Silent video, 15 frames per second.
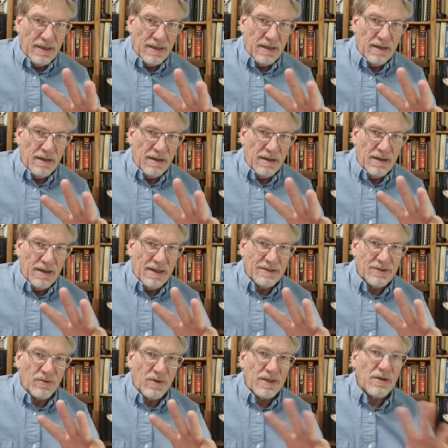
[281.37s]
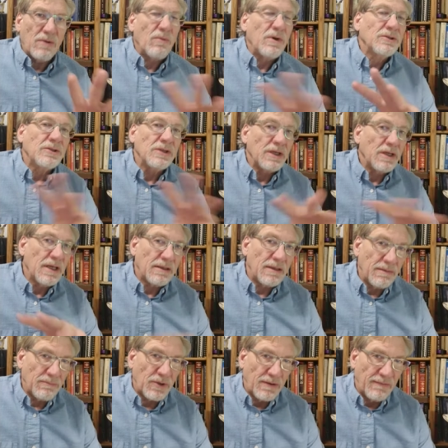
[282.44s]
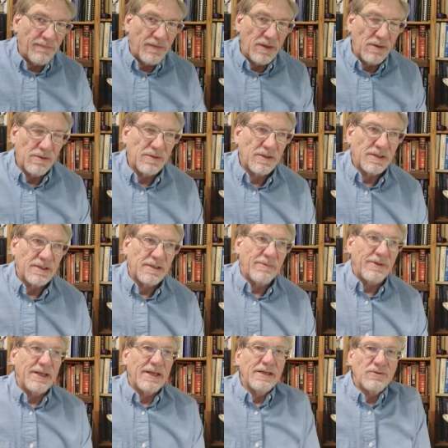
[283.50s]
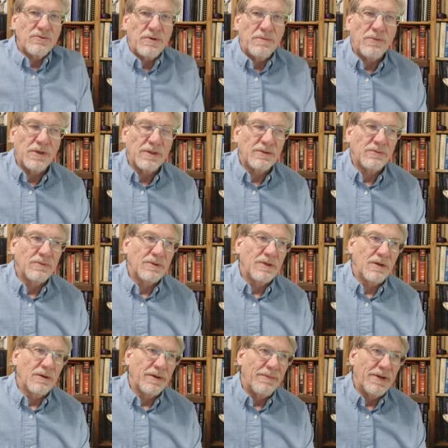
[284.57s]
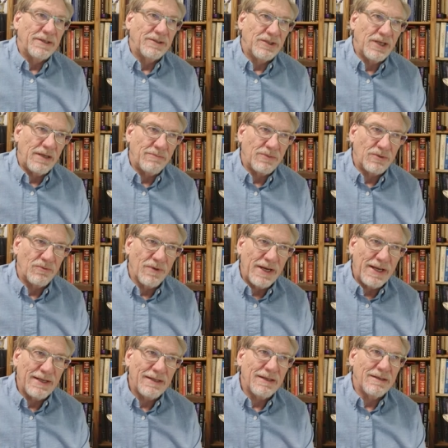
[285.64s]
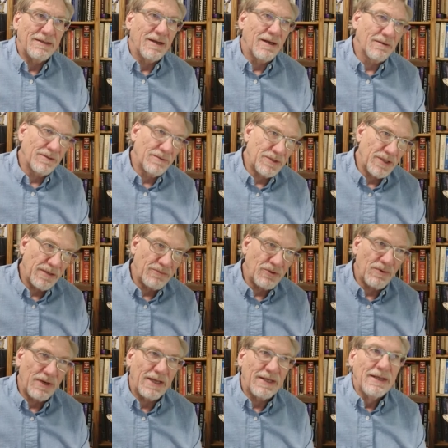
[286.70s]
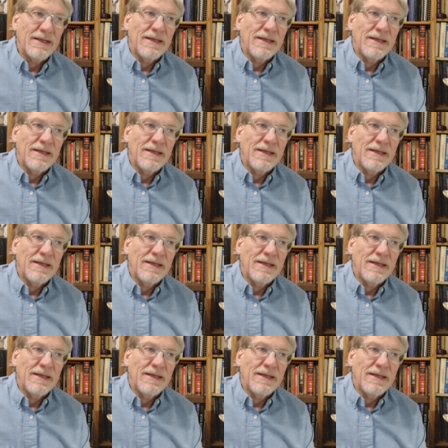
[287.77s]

Uh, so I don't want you to get them confused because some of the history books will talk about James Grant and Dr. James Grant,